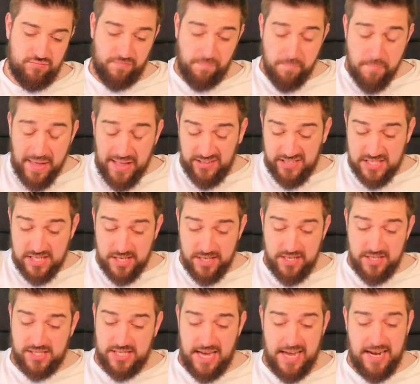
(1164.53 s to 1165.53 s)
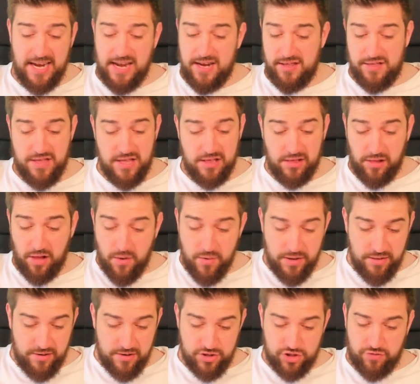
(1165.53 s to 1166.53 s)
Melters and anything
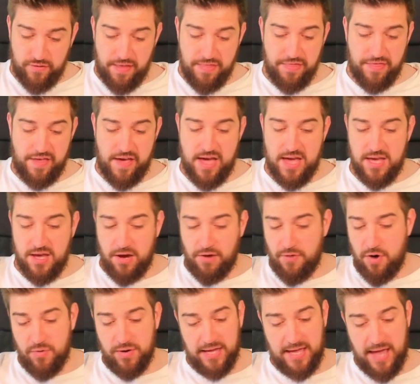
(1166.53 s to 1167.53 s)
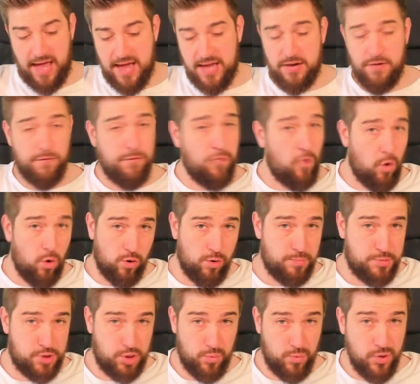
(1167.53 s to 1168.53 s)
lower than Strength 8 are only getting a
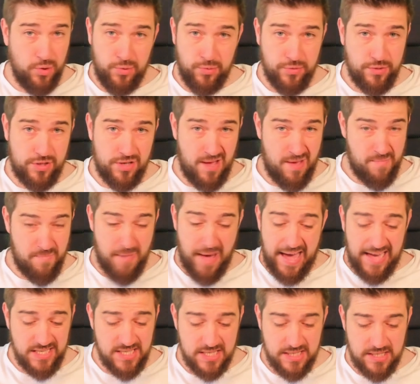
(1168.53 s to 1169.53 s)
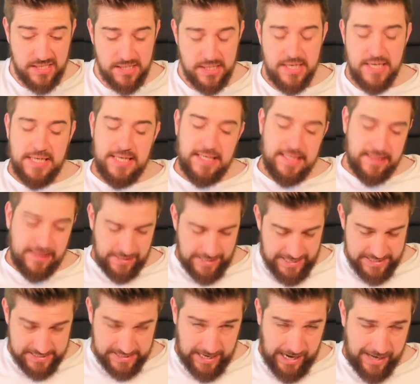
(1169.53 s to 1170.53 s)
4-up to wound at best.
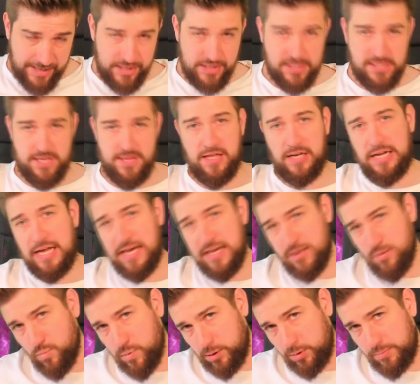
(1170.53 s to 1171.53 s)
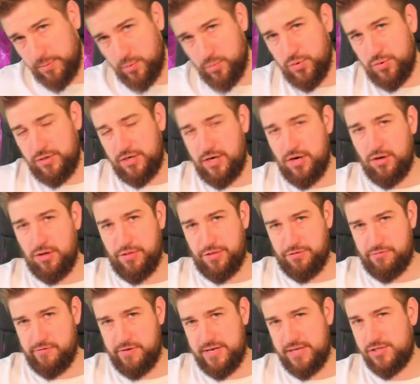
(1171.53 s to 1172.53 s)
Las cannons and the like will be wounded on
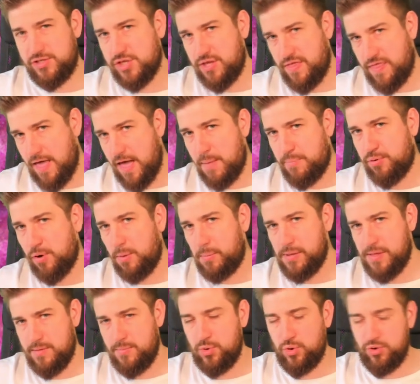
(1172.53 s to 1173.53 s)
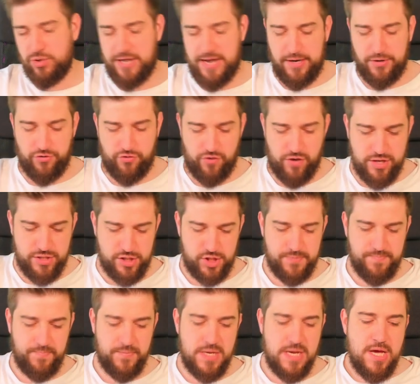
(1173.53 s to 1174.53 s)
3, so they're probably the more
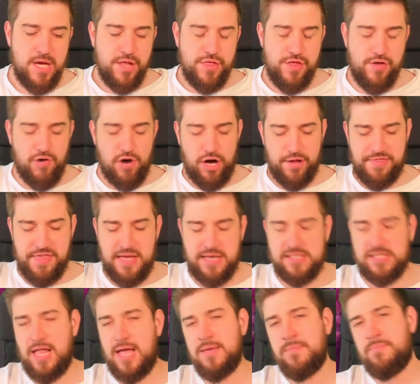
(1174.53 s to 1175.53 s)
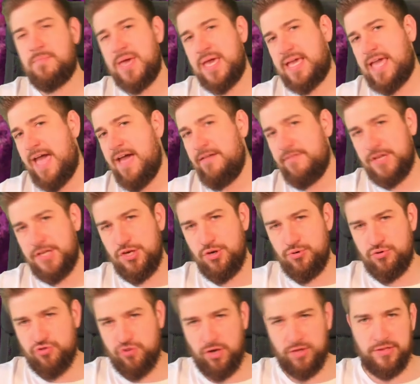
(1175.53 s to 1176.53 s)
dangerous. There are things like big heavy
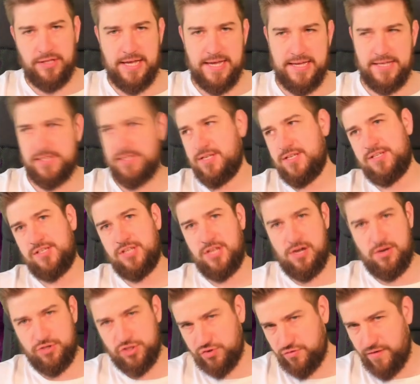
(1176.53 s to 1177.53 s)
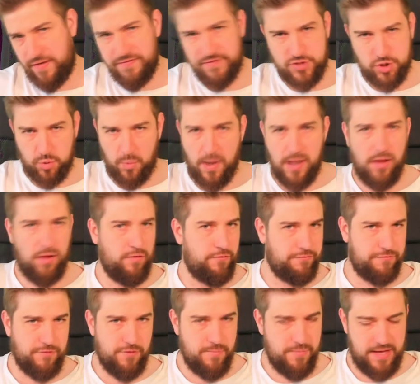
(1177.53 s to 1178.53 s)
neutron lasers, strength
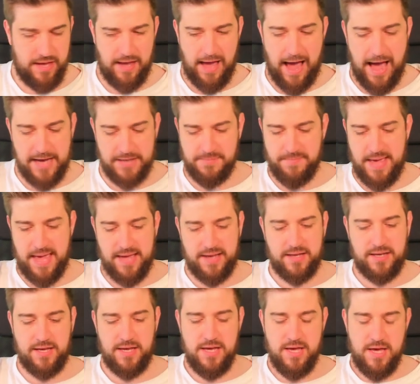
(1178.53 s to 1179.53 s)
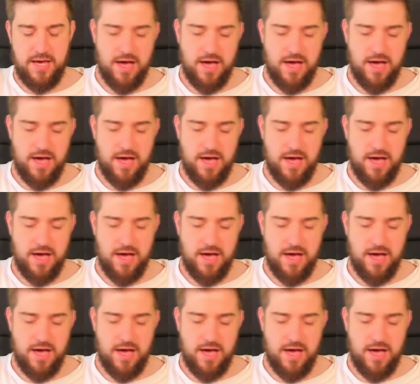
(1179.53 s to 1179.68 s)
12 from the AdMech